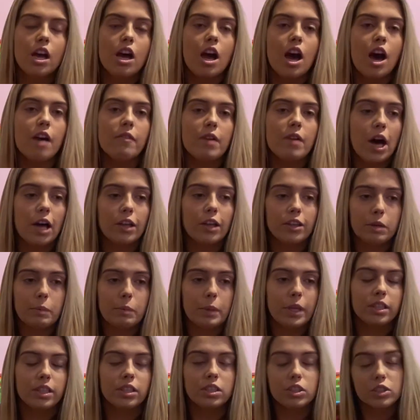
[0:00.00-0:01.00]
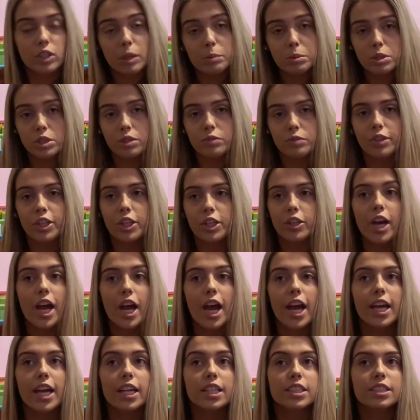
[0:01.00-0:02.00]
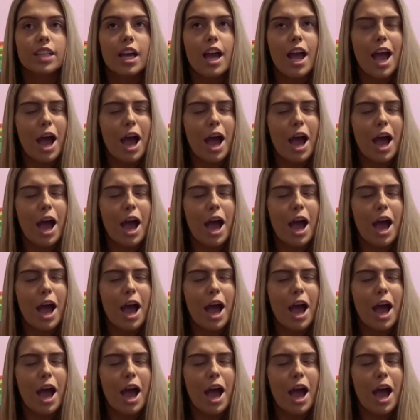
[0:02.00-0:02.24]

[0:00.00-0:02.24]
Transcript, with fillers: of all of them in the description for you guys,